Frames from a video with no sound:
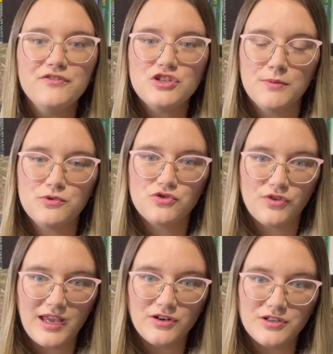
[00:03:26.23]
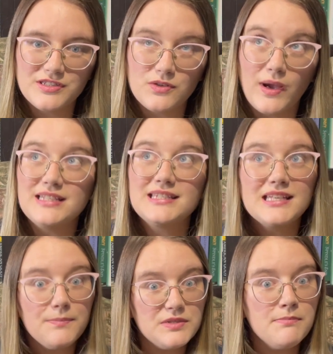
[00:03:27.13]
Ship Traders. So I
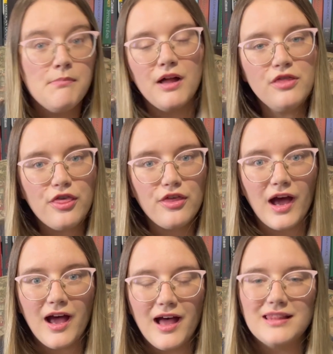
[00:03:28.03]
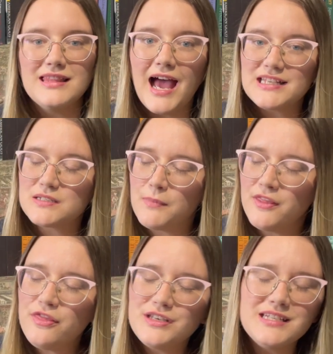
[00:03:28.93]
skipped a month last
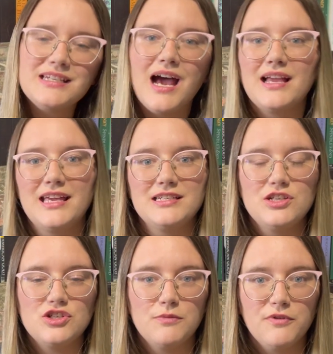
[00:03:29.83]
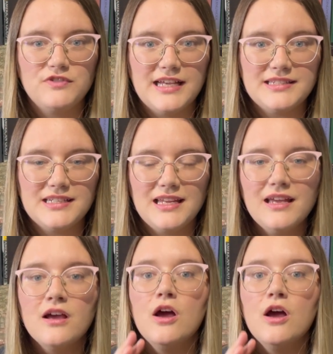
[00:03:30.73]
month and did not get to Ship of Destiny,